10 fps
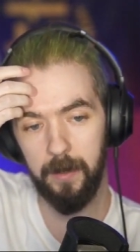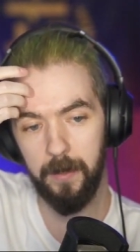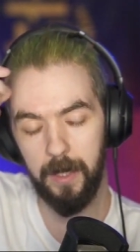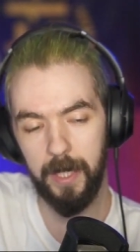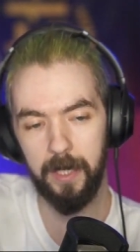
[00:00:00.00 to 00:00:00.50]

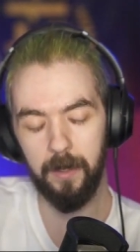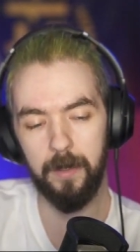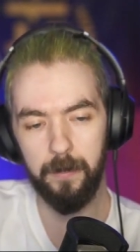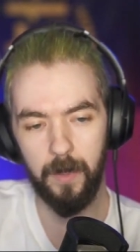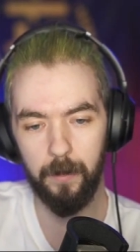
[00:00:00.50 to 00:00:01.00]

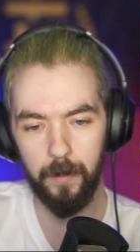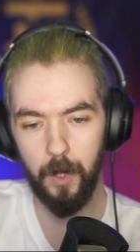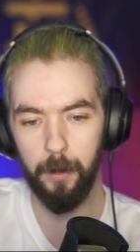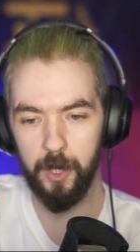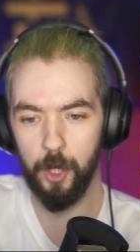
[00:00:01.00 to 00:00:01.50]
Like,
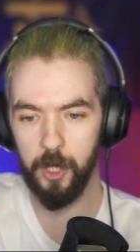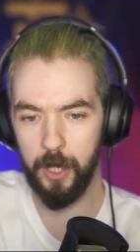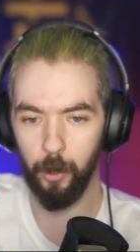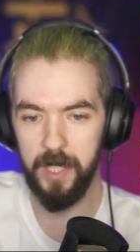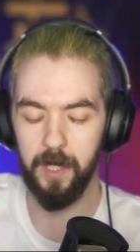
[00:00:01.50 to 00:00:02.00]
numbers are just
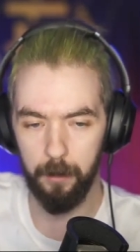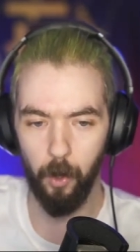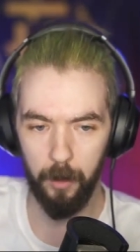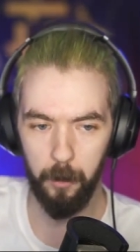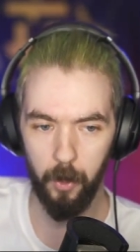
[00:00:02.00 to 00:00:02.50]
increasing
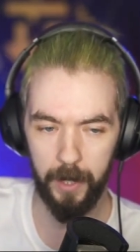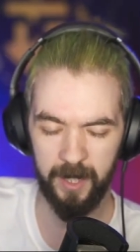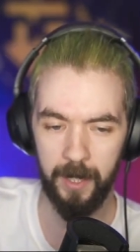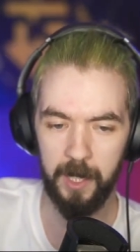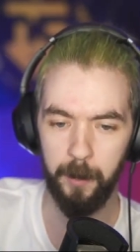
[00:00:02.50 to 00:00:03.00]
more and more. Like,
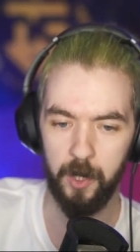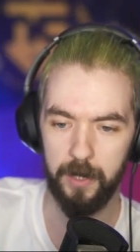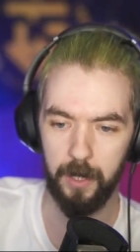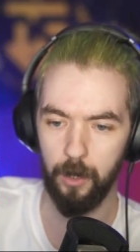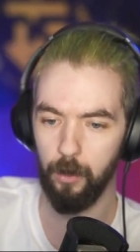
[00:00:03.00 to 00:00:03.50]
the next person
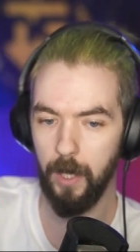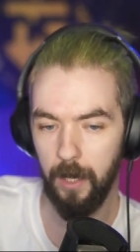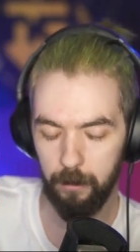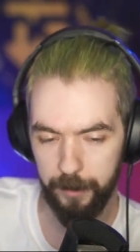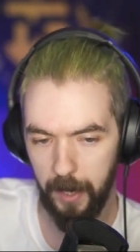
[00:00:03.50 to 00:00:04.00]
that'll go
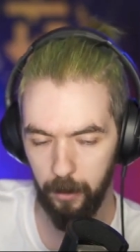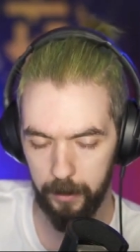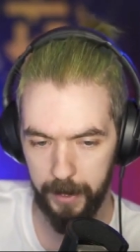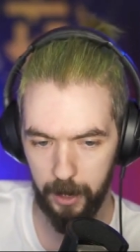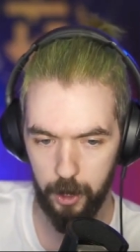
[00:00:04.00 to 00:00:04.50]

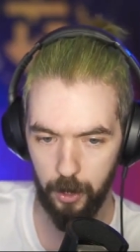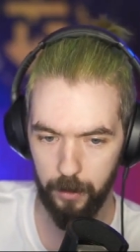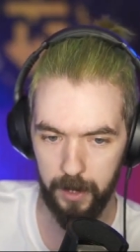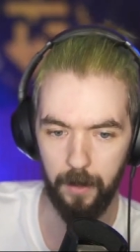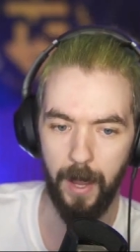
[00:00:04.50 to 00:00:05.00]
viral next year or
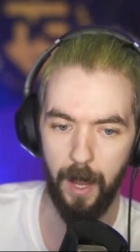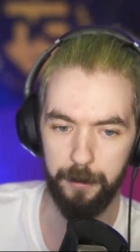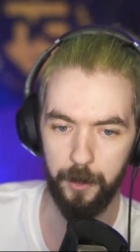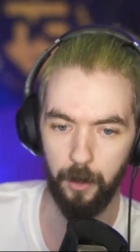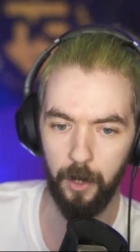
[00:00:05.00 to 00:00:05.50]
the year
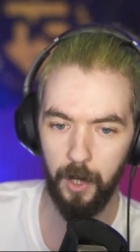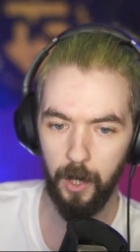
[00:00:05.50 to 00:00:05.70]
after